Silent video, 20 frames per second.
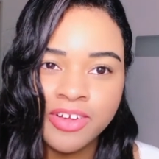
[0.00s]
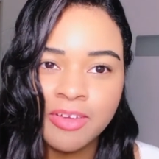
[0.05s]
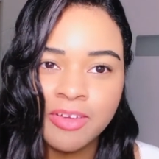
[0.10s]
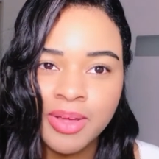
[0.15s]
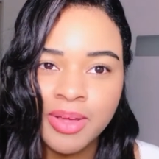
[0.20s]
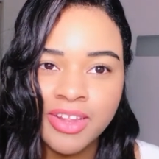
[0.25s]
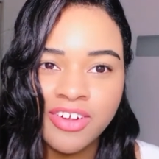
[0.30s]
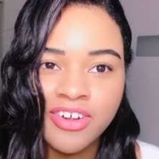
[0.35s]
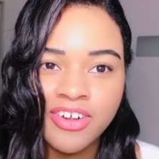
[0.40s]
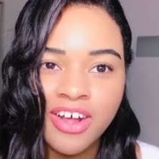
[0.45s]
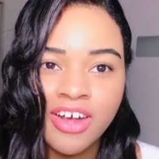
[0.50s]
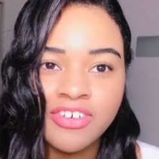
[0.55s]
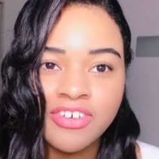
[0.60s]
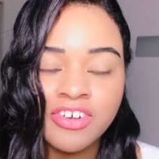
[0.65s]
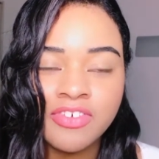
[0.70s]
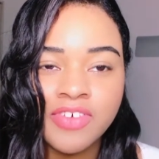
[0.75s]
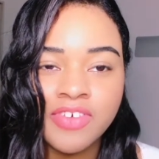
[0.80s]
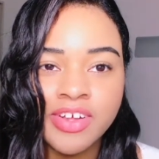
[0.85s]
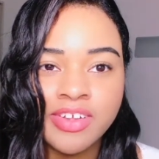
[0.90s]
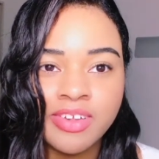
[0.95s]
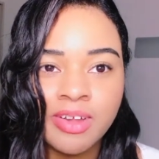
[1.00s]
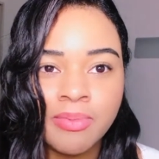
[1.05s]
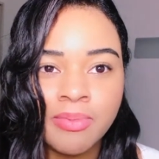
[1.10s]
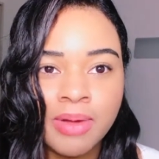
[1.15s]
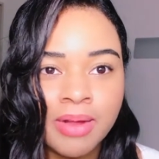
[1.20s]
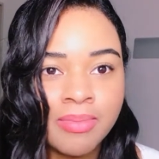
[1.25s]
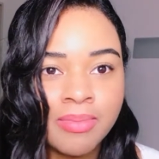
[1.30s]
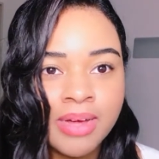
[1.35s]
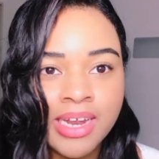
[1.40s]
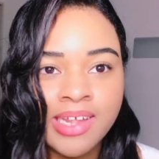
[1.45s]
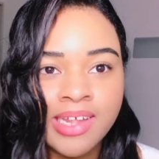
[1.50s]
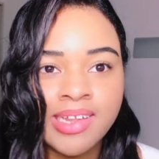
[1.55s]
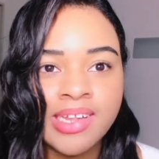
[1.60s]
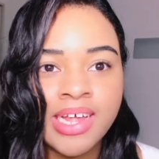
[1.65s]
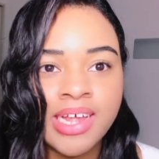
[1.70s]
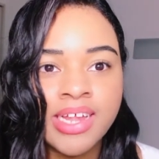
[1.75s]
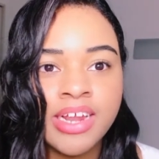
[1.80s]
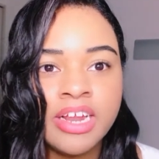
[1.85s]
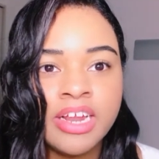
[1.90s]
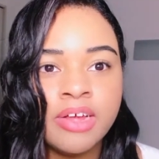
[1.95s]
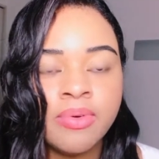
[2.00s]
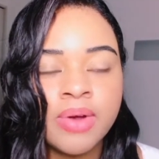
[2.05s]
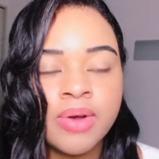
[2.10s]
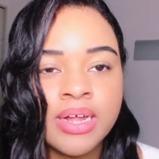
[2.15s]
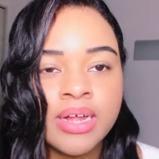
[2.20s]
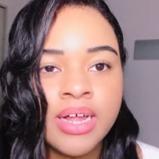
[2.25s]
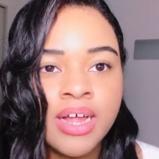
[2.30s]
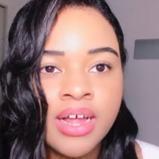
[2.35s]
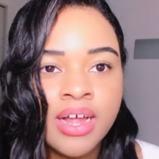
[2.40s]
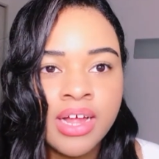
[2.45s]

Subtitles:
to be a little controversial, but I'm going to say it anyway.